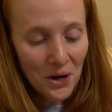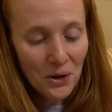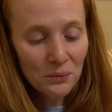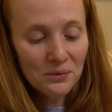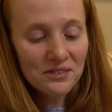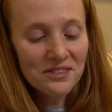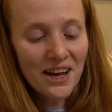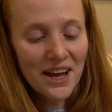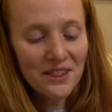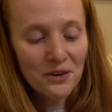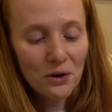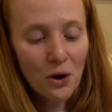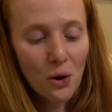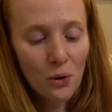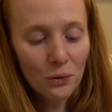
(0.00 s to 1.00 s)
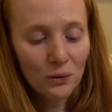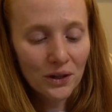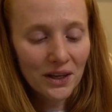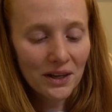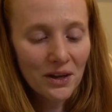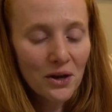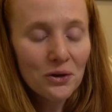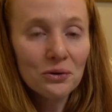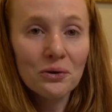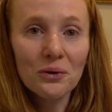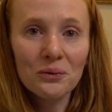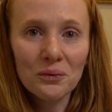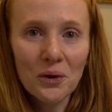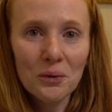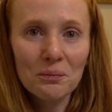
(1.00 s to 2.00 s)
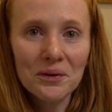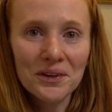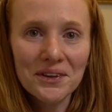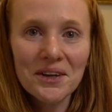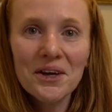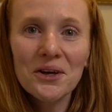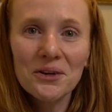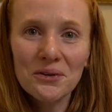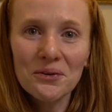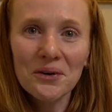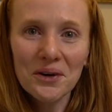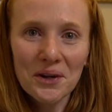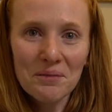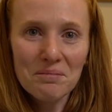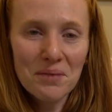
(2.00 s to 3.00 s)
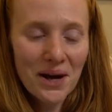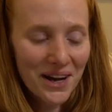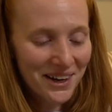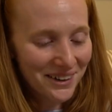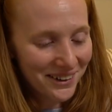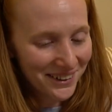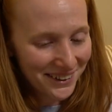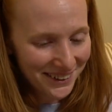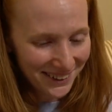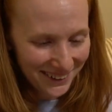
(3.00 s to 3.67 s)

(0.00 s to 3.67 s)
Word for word: was neither holy nor Roman nor an empire.